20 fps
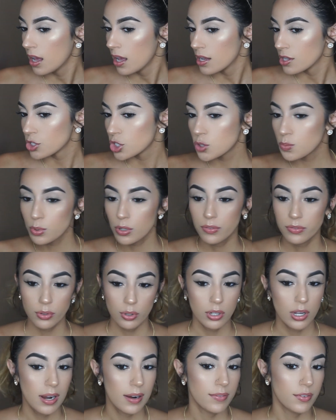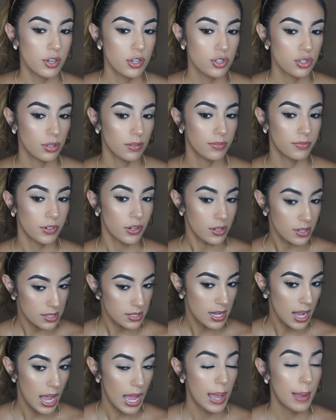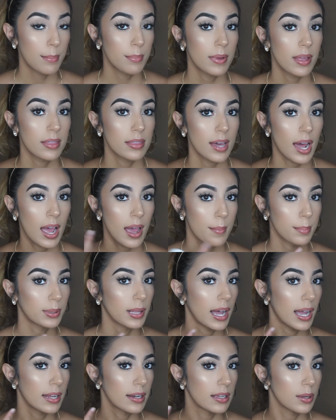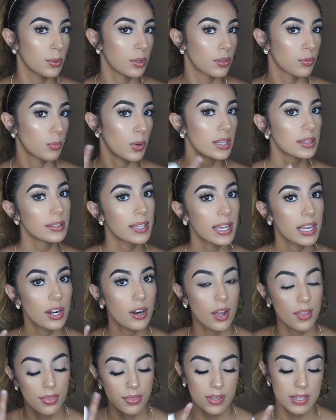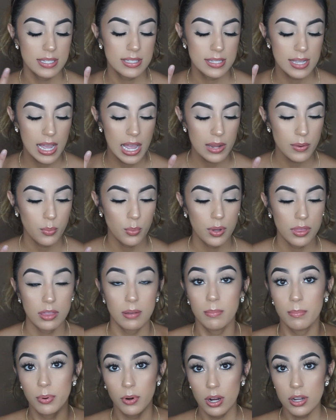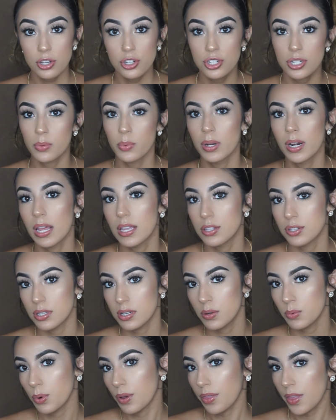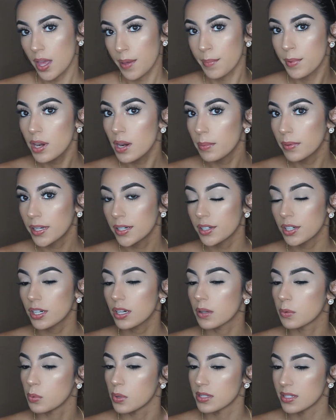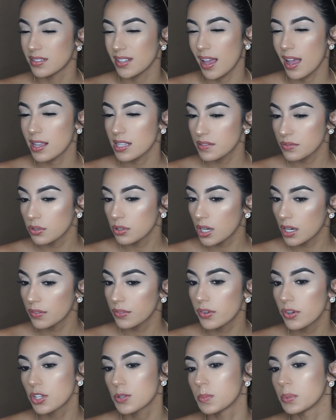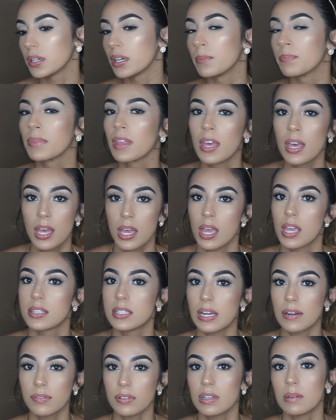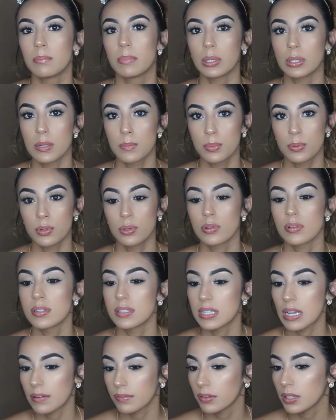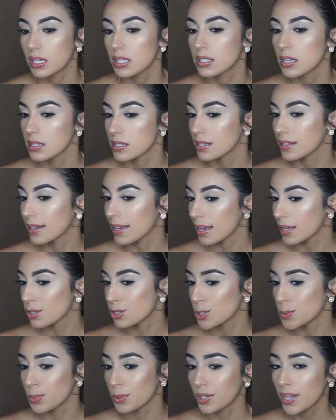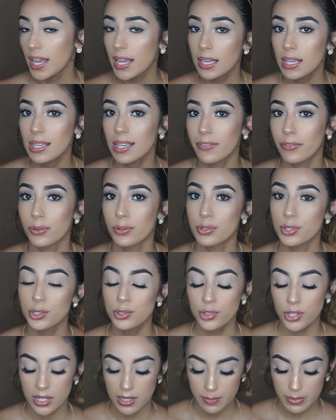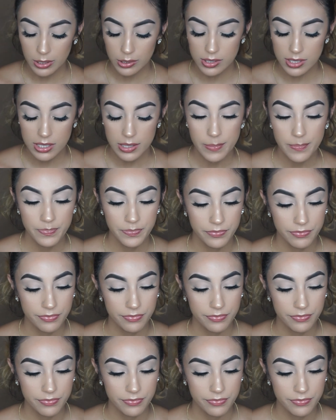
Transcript: super full coverage the first time that I applied it with one layer on this side with a brush. When I did it with a beauty blender, it wasn't as full coverage, but definitely buildable. Definitely doesn't get super cakey if you do try to build it.